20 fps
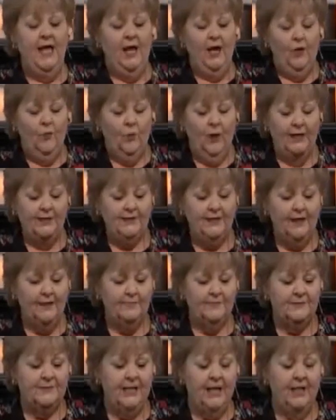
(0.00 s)
"What
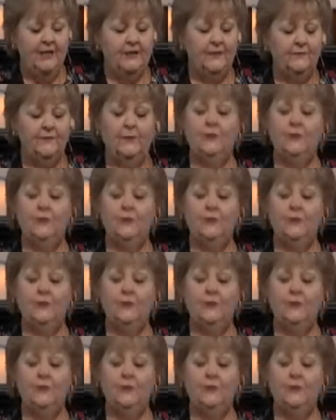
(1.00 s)
comes out of you